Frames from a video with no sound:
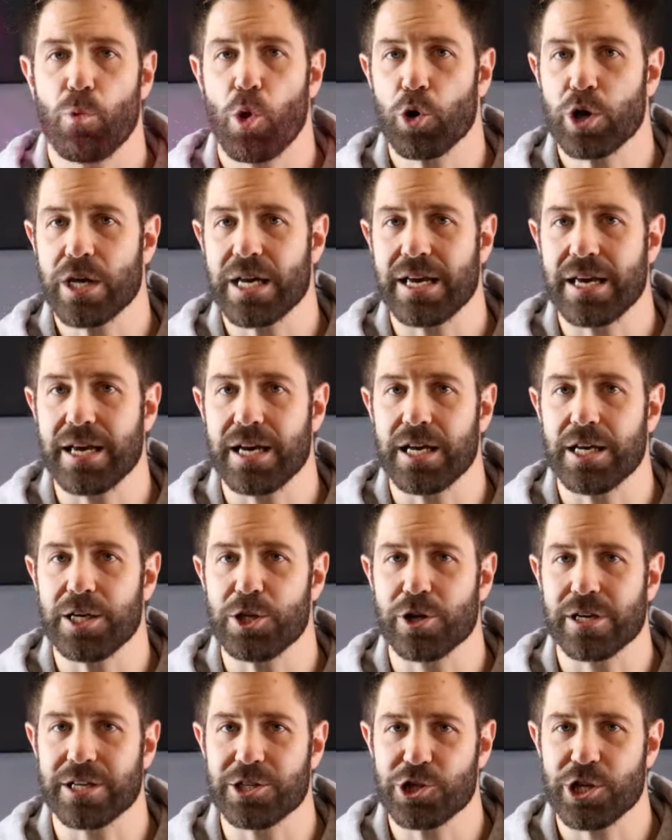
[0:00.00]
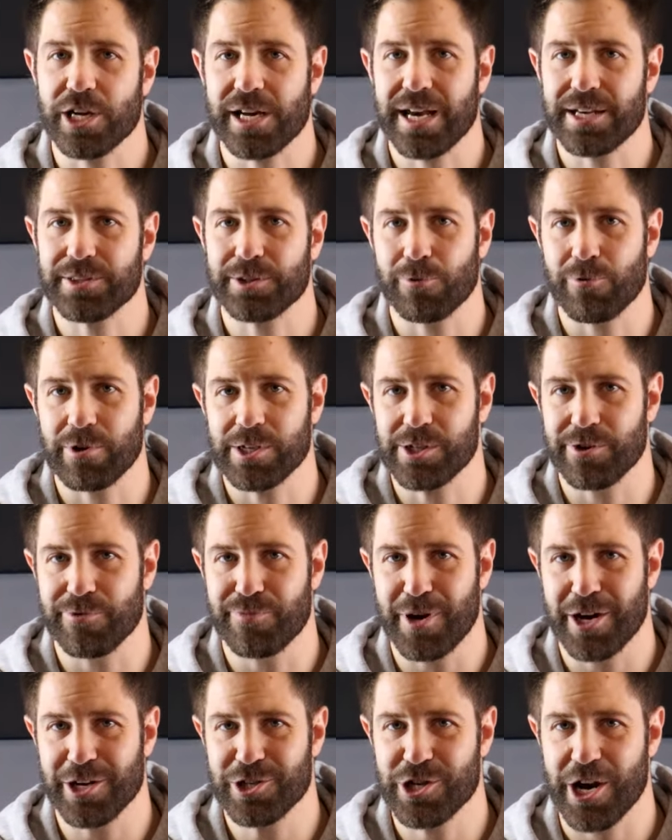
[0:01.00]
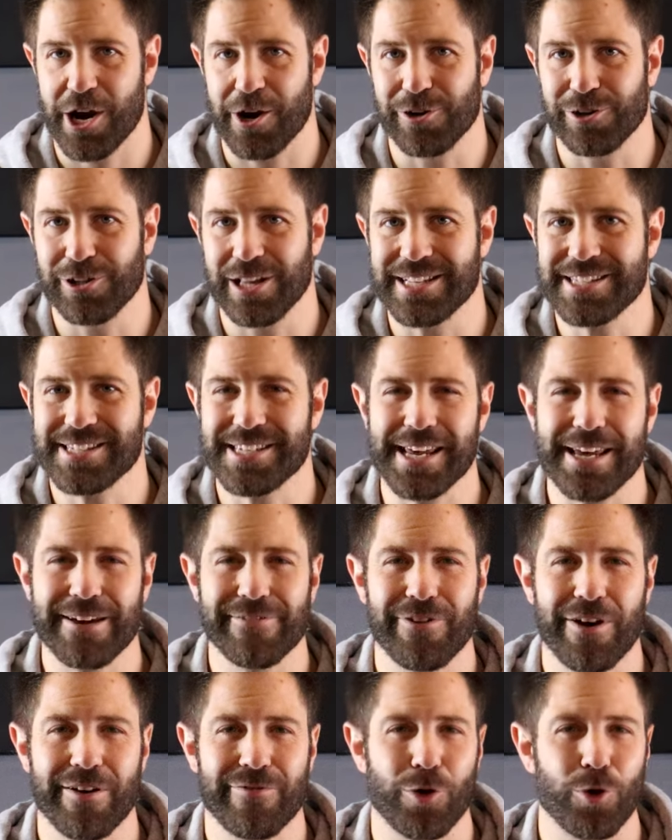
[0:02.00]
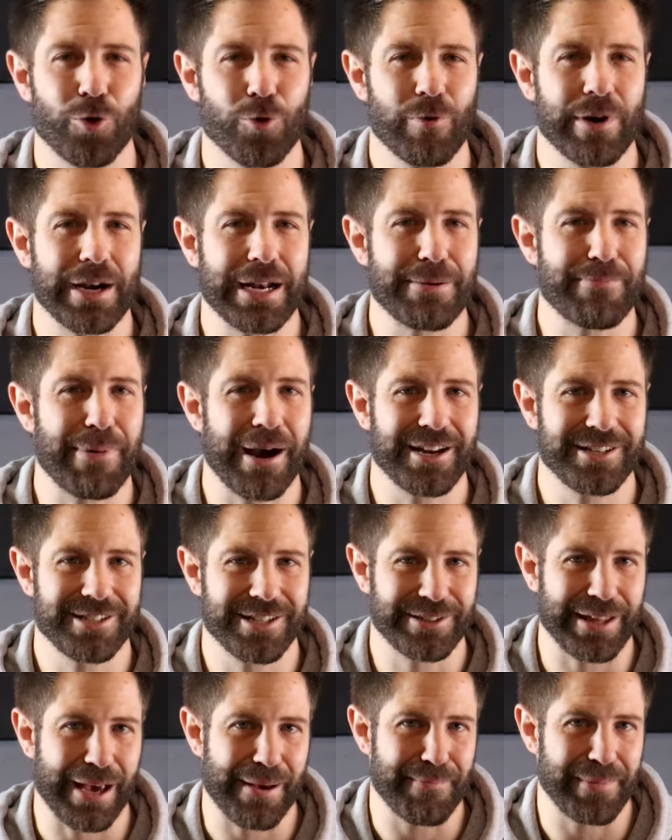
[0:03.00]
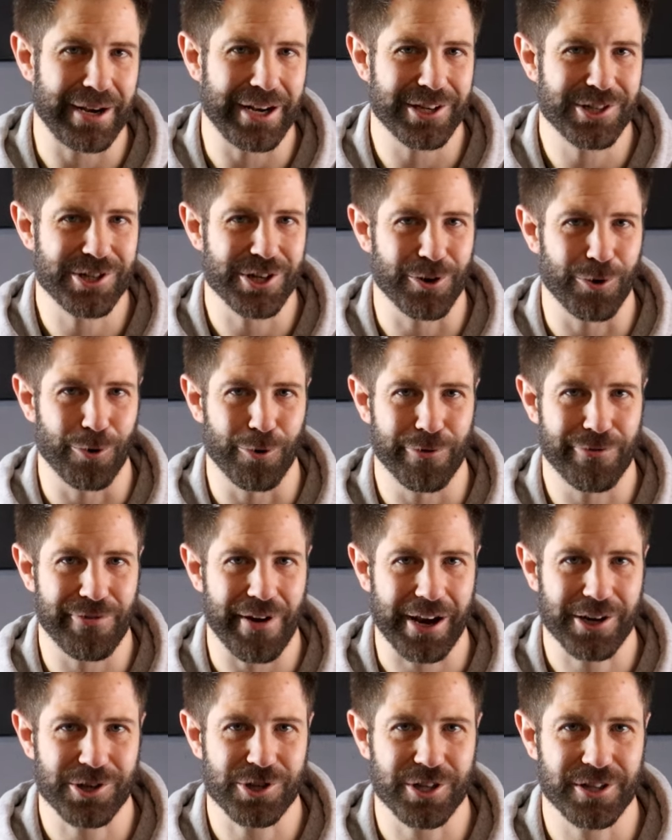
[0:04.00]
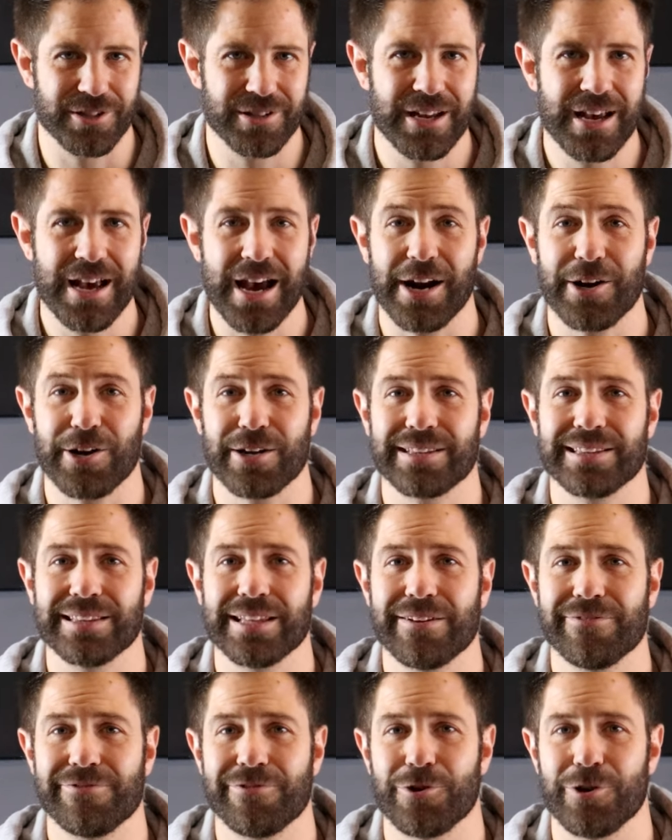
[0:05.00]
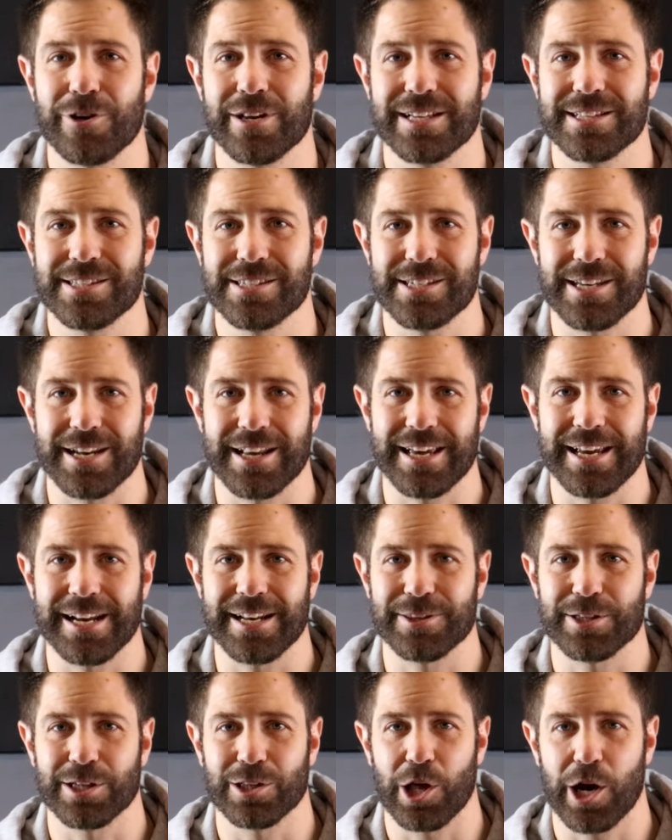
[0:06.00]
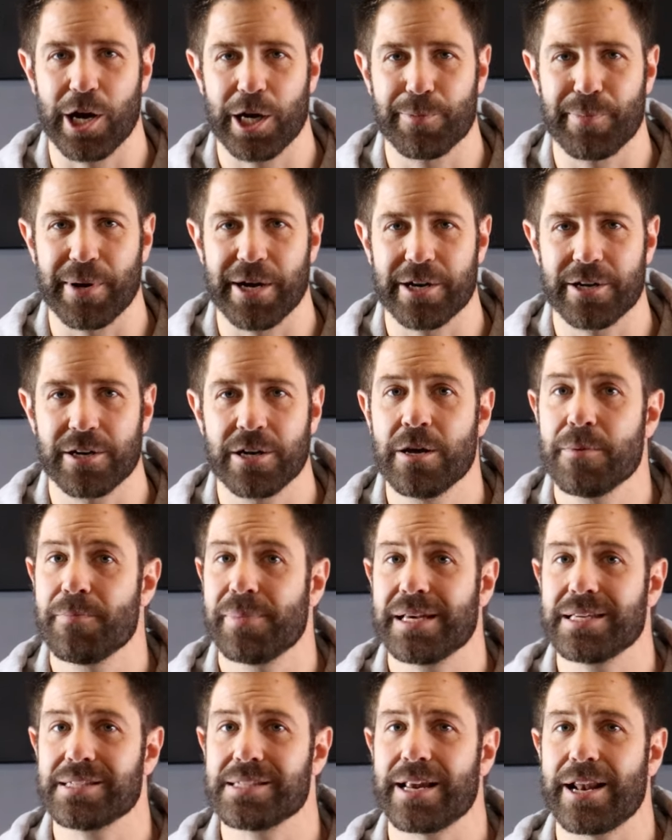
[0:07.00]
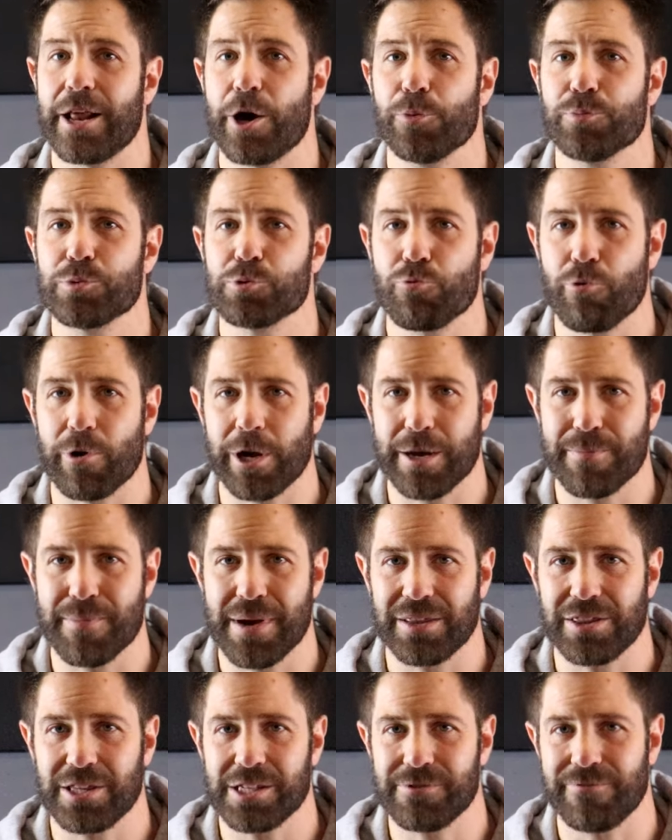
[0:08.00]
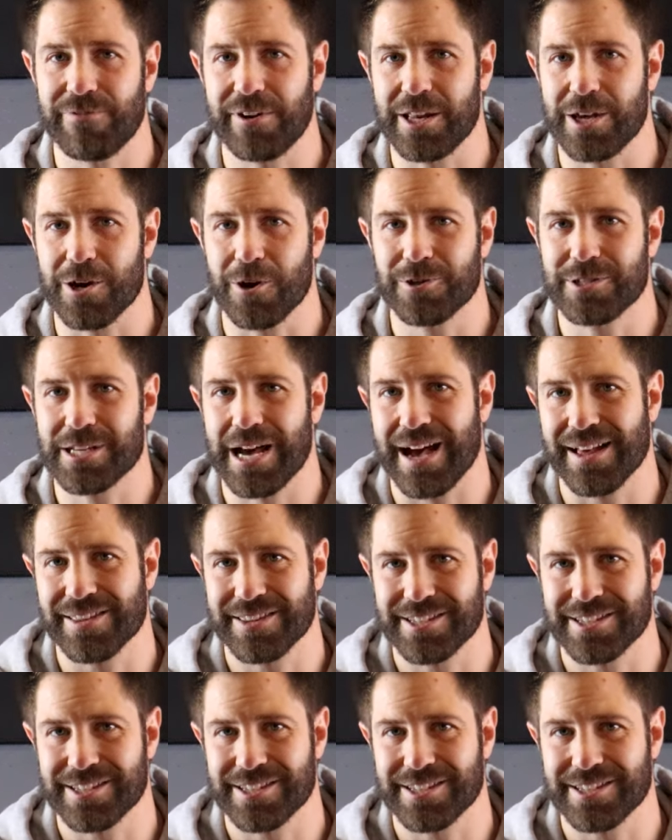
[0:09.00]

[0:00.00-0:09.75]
While you're here, you can check out the rest of my channel and see if I've already painted that miniature or faction, and I'd love for you to consider hitting the like button because that helps recommend this video to